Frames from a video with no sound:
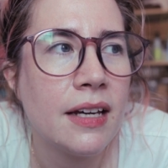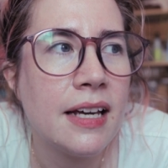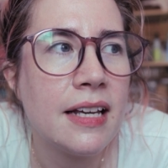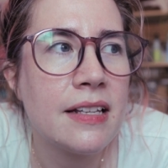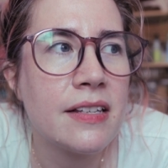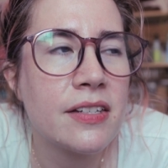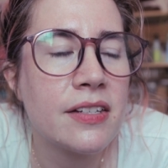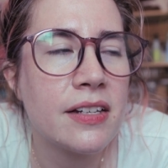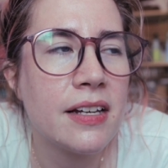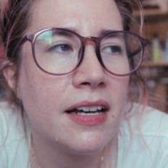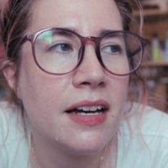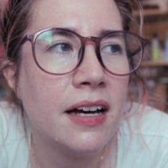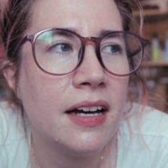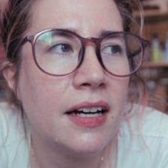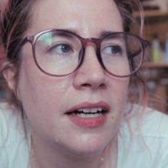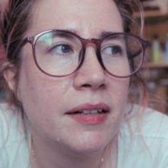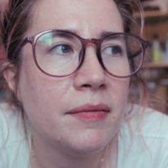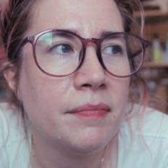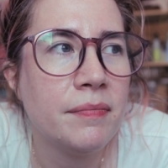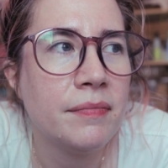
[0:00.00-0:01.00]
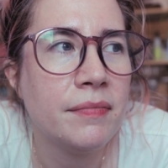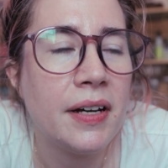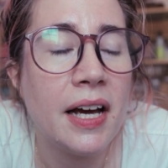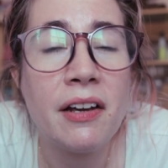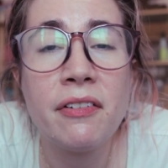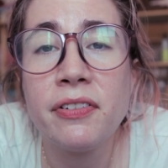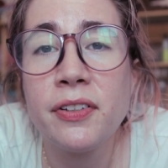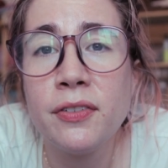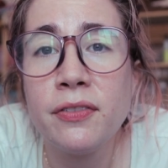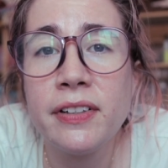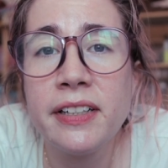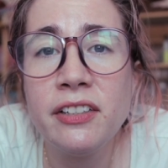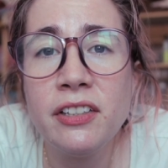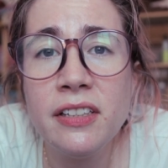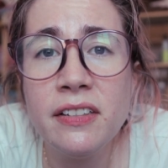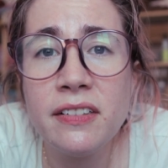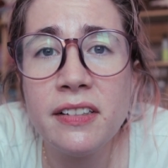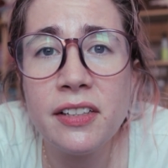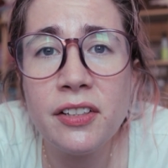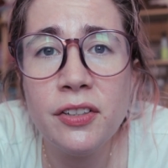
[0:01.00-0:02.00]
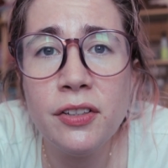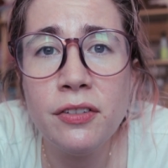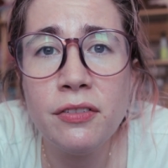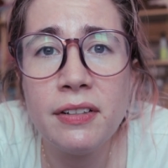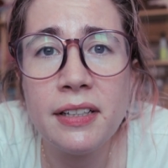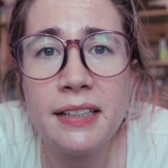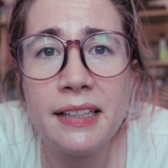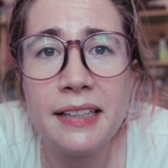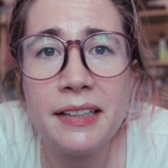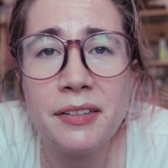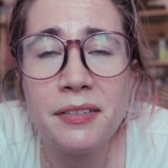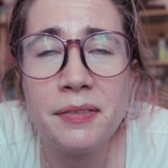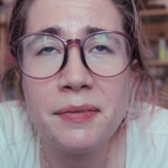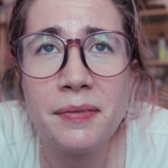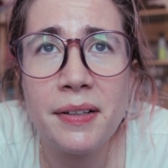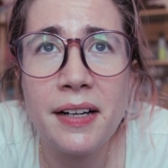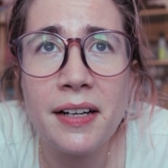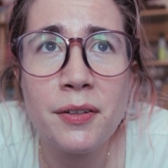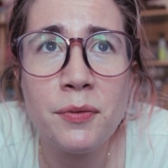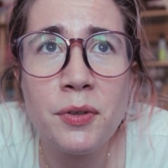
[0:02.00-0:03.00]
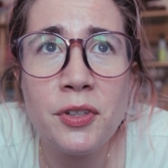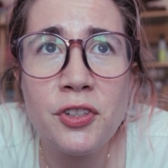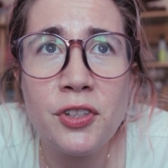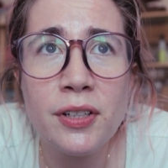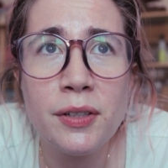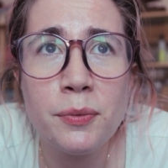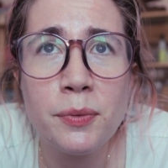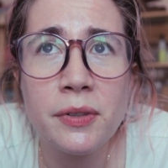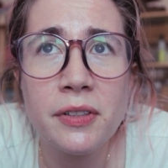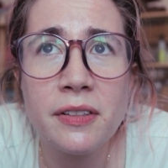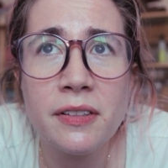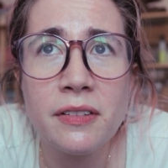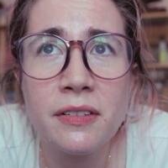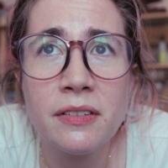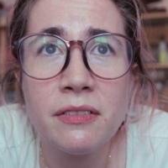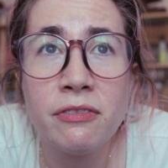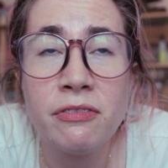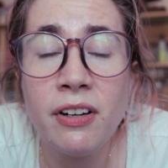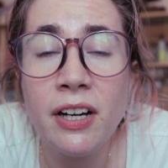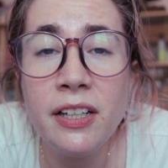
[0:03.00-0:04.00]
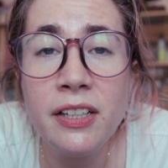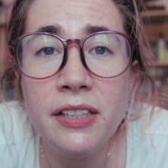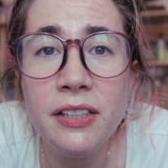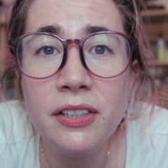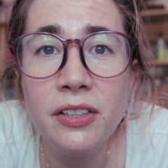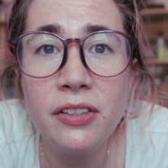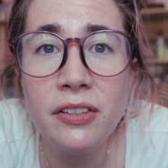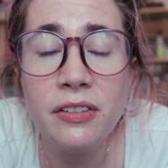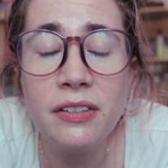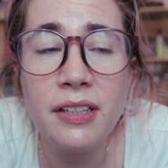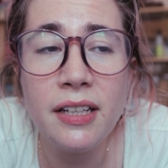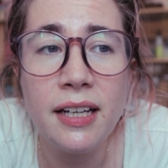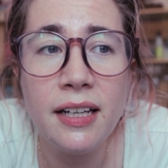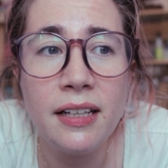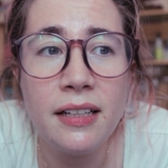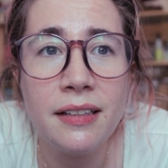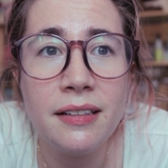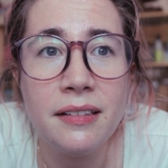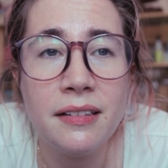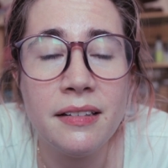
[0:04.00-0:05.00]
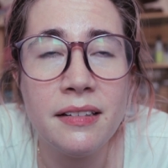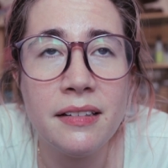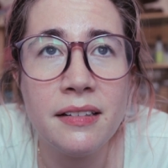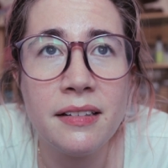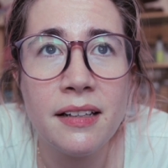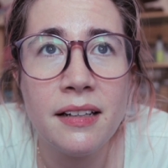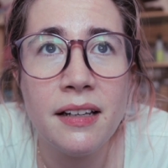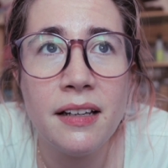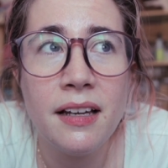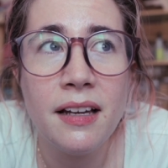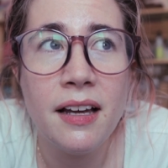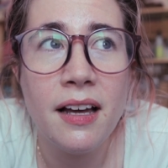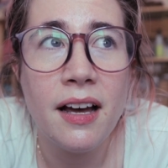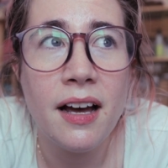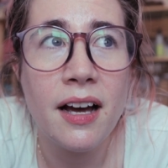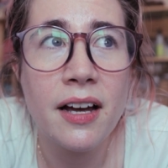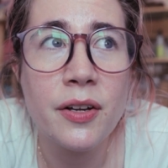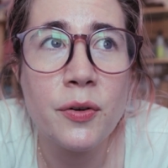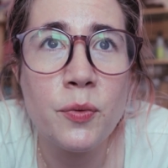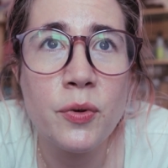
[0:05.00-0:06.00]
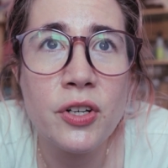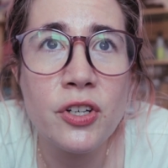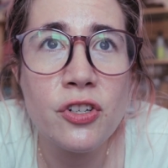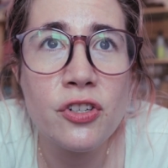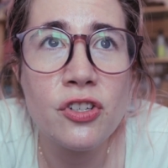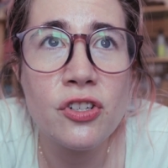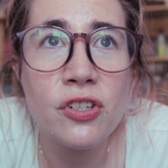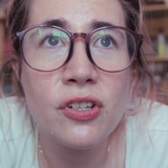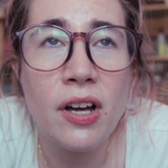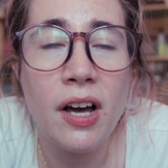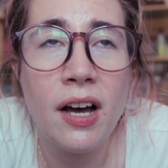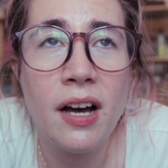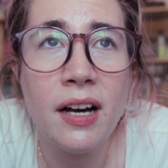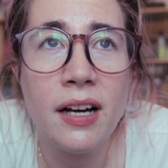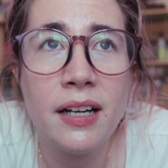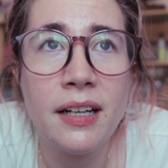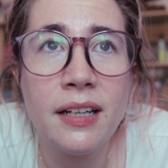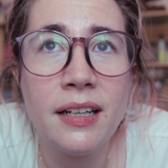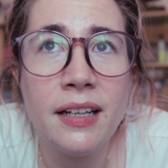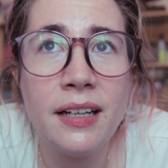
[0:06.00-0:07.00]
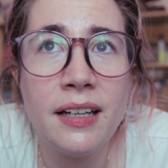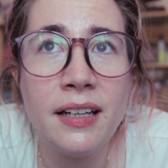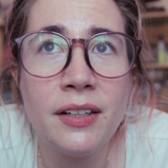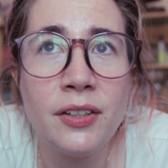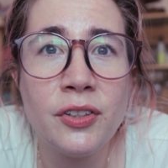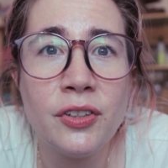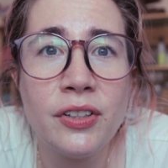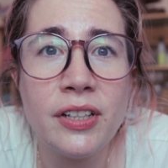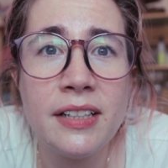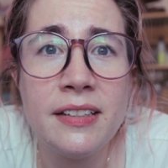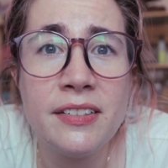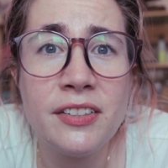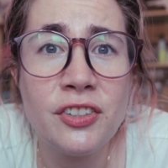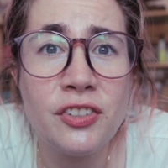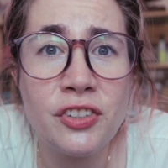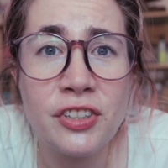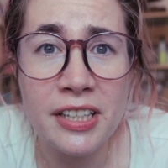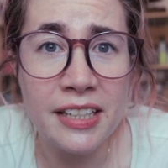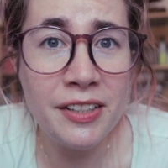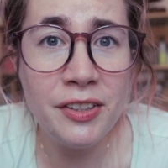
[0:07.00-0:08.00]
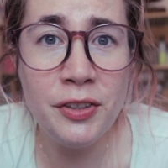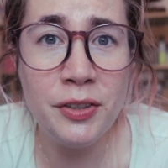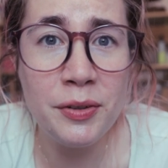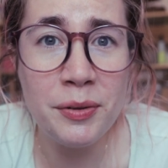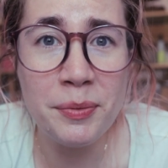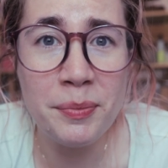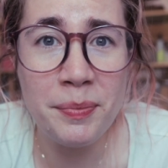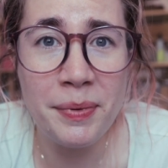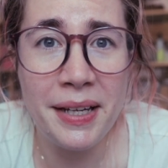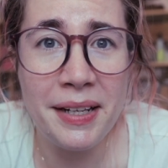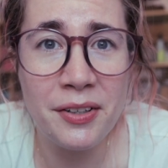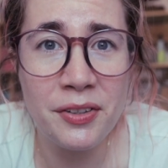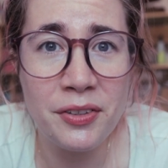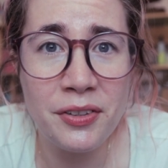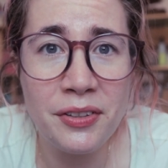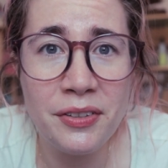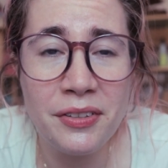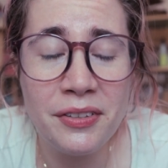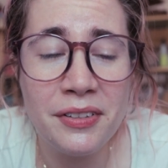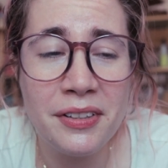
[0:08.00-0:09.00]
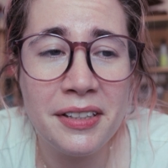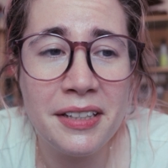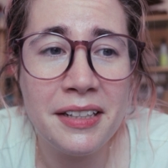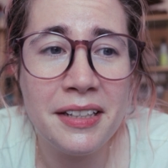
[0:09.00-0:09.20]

it's I feel very insecure right now. I wish I was funnier, and I wish I could entertain you better,